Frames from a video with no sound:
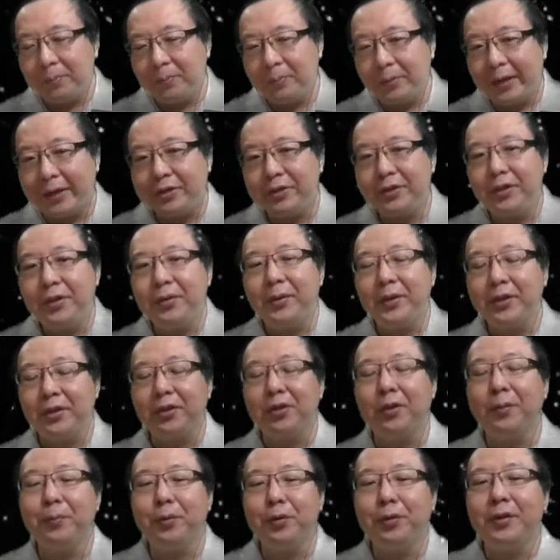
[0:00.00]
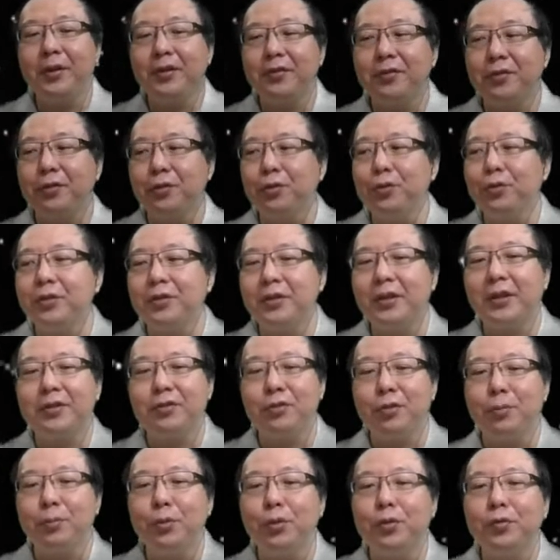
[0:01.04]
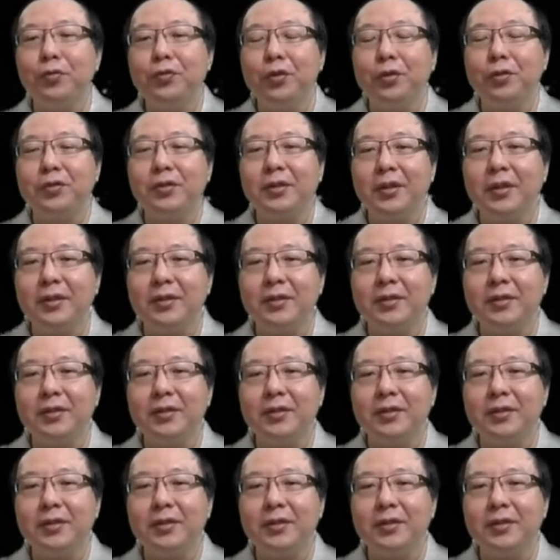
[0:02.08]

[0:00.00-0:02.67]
actually what the computer has to do is has to move those things.